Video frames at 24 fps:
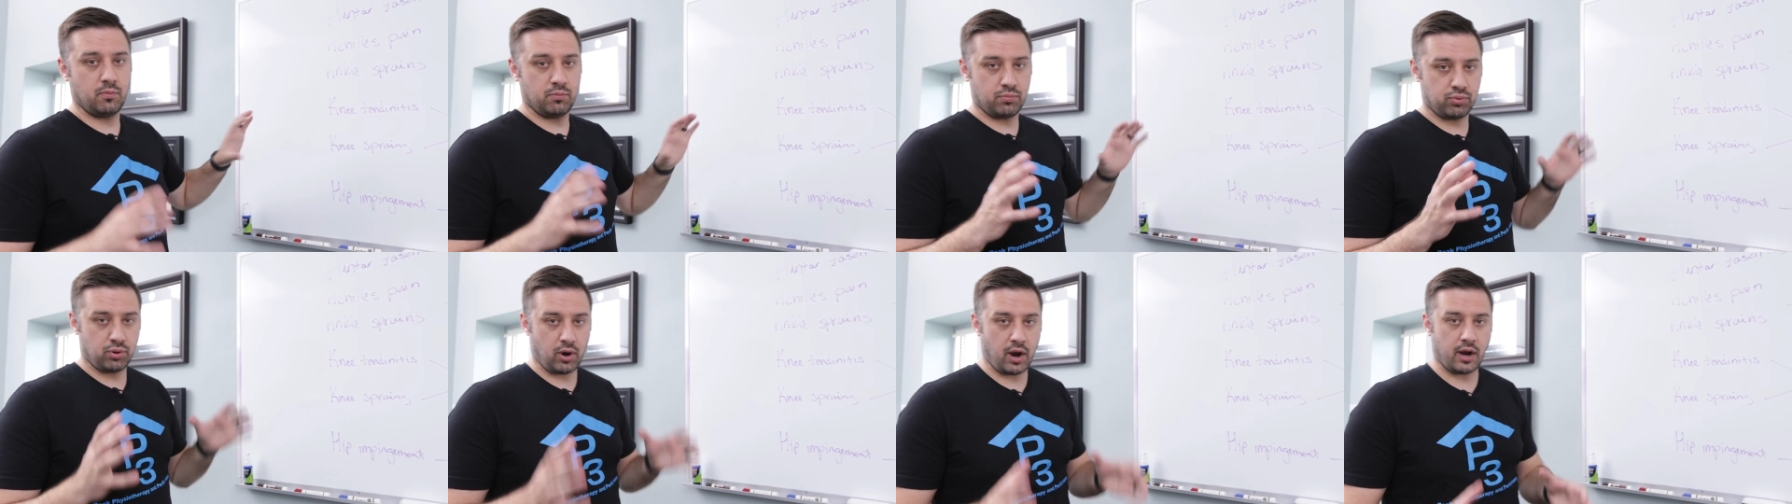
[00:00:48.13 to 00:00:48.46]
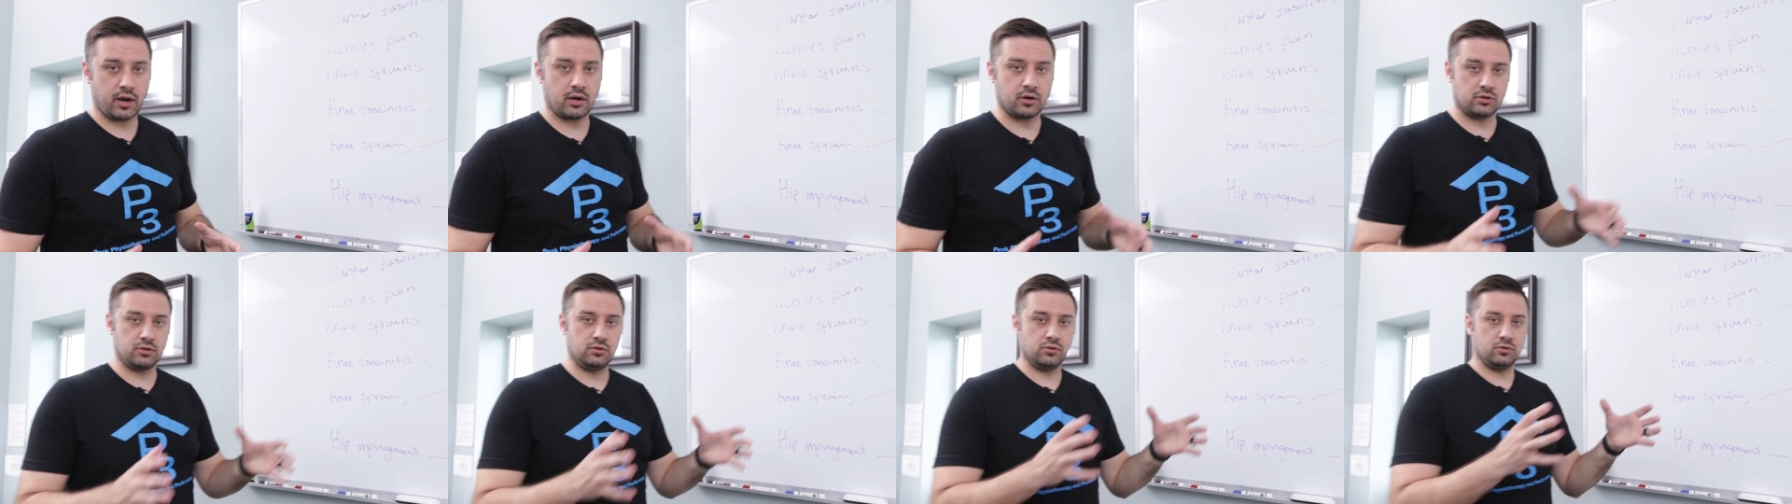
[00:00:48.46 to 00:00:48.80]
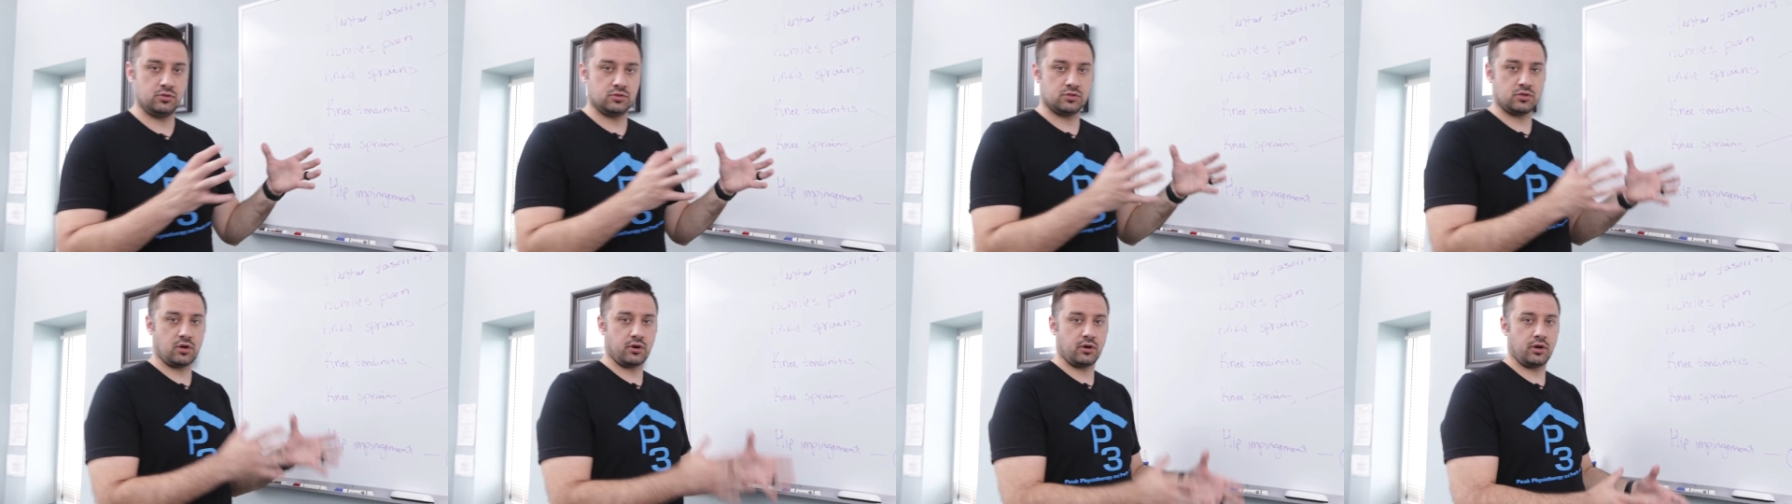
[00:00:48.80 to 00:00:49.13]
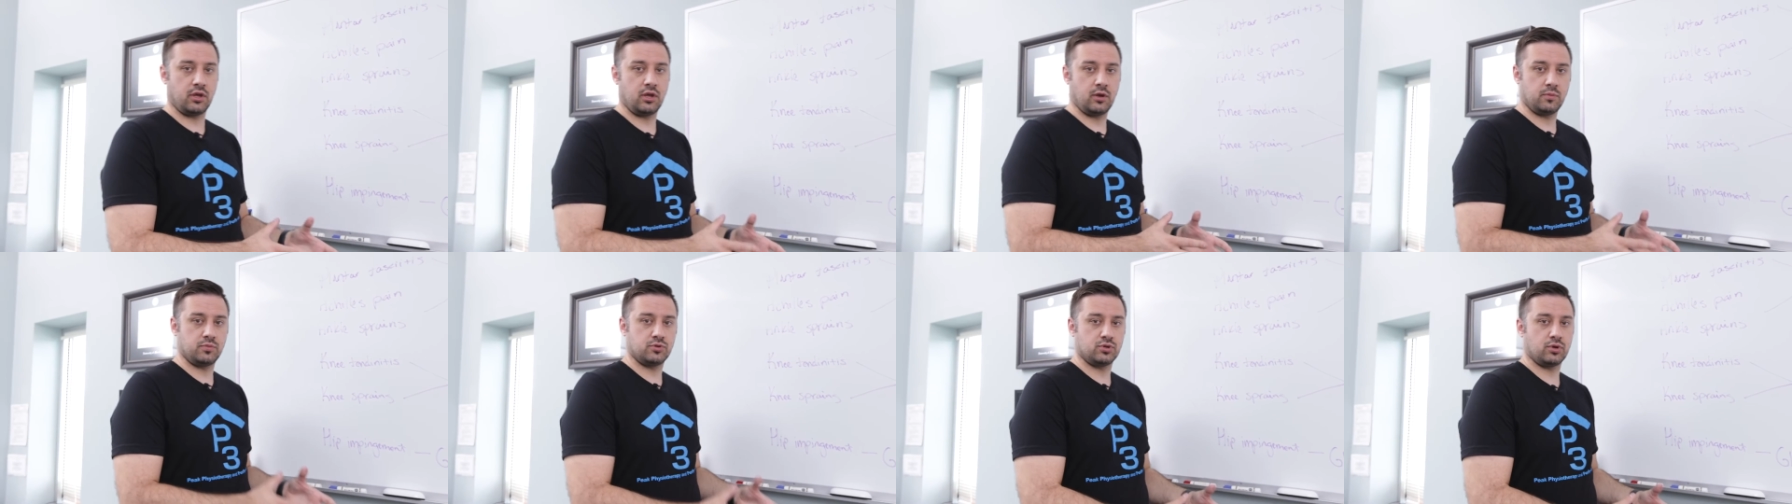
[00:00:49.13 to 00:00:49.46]
prior to
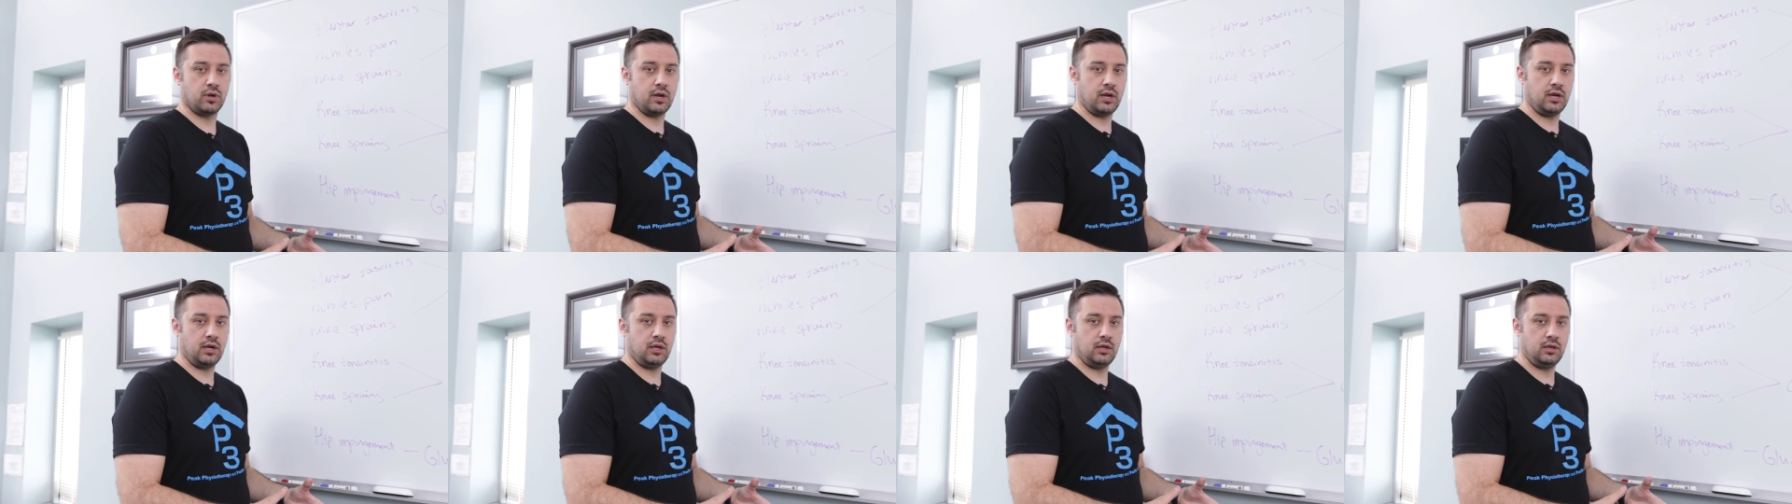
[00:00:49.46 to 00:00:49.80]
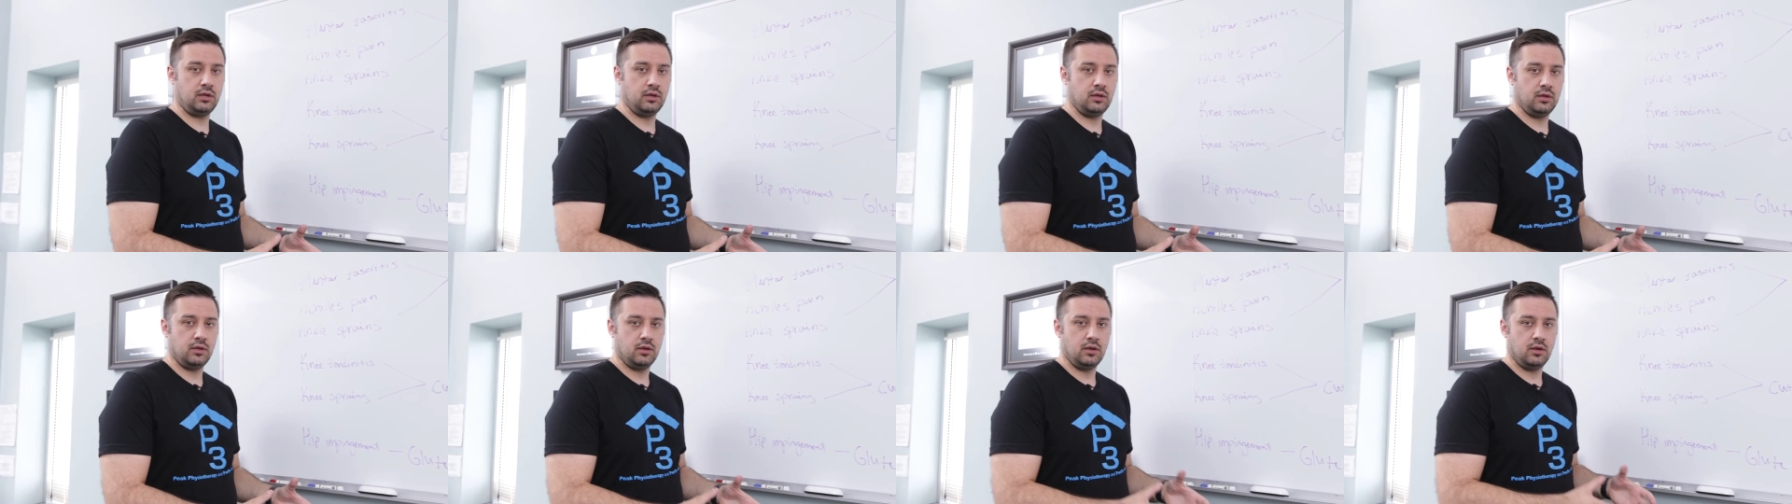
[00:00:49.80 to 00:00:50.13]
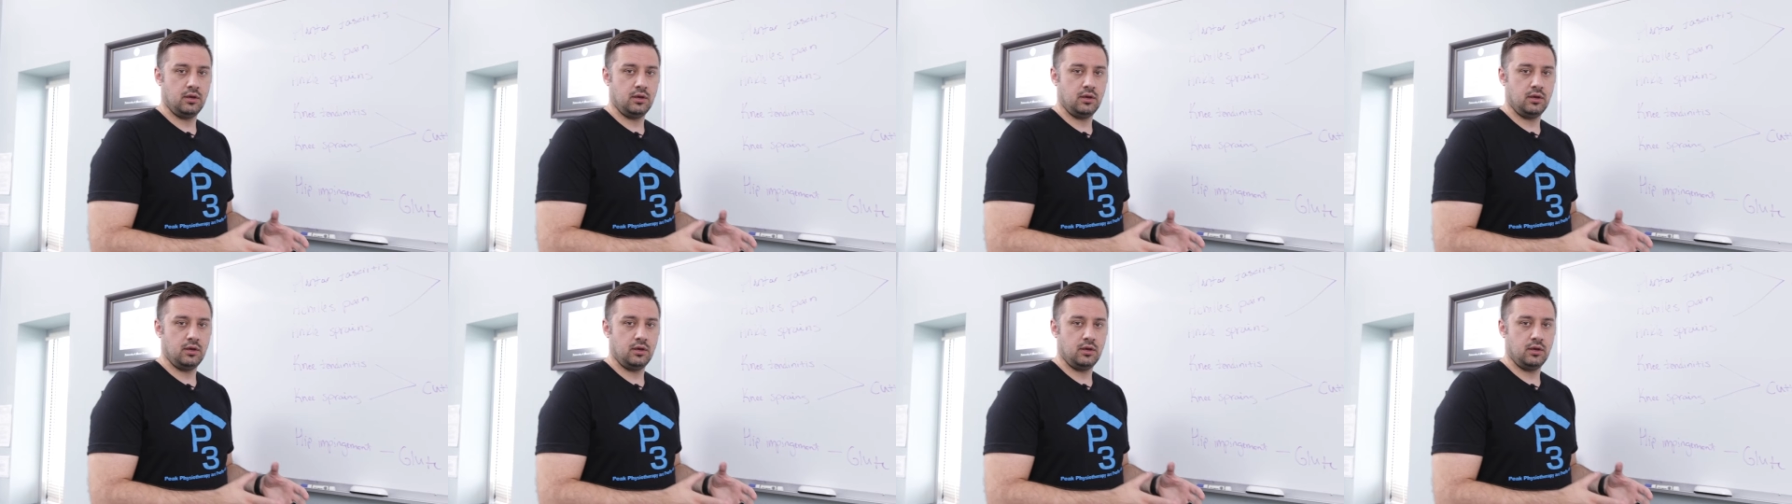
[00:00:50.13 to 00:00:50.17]
starting up training